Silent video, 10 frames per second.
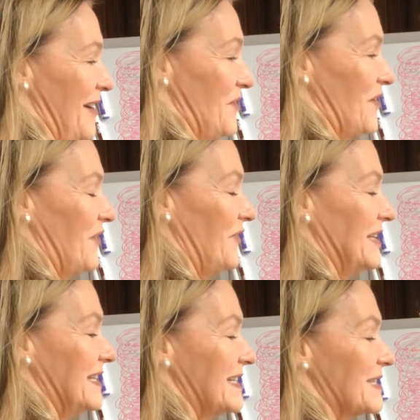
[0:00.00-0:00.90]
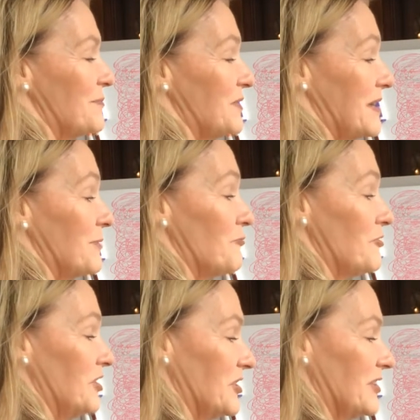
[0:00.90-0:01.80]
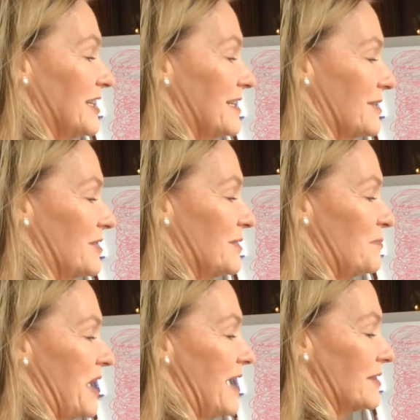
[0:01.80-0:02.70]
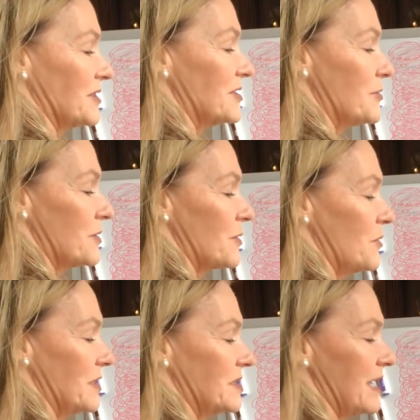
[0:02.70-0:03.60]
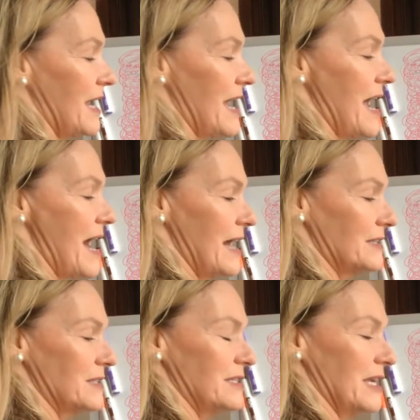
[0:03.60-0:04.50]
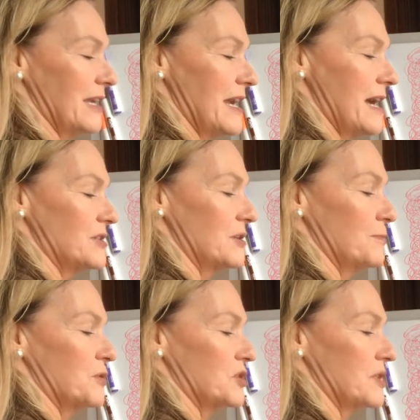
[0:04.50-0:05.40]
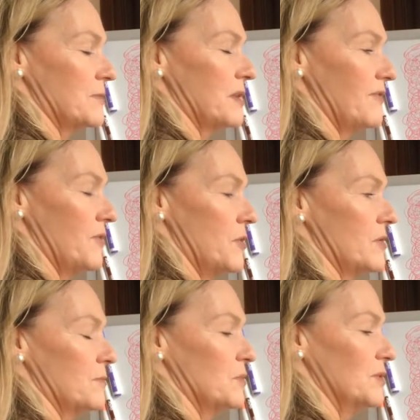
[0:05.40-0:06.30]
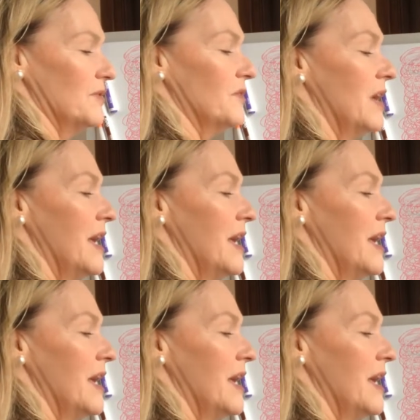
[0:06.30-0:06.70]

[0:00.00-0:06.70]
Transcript: but we need to be really in good balance, knowing when to act, take action, push something forward and move,